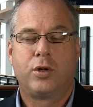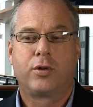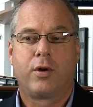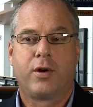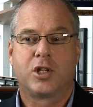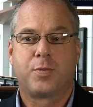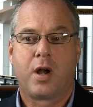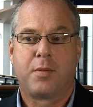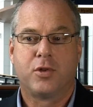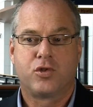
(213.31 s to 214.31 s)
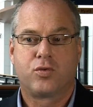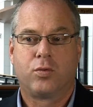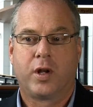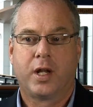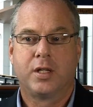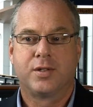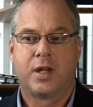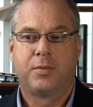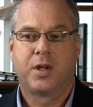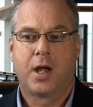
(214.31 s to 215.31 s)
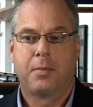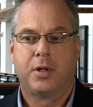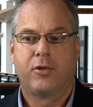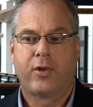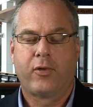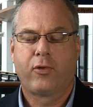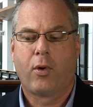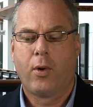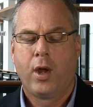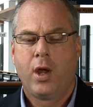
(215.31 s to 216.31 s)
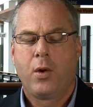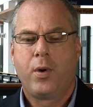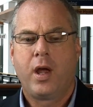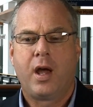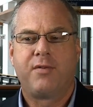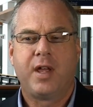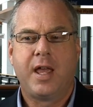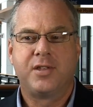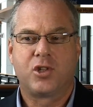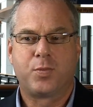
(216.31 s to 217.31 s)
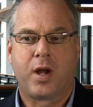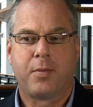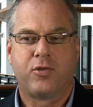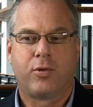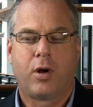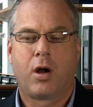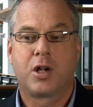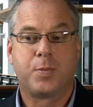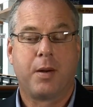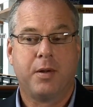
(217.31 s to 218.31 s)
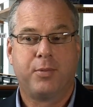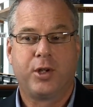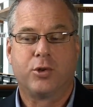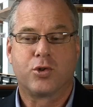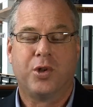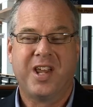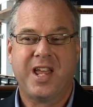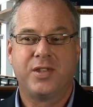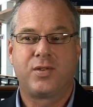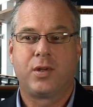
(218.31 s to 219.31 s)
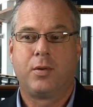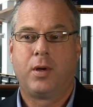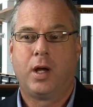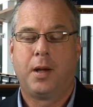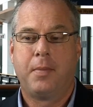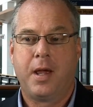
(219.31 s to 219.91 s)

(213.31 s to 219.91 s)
concurrent experiments running at the same time in a sense. So we have ACE experiments, and our experiment in particular is called ACE um,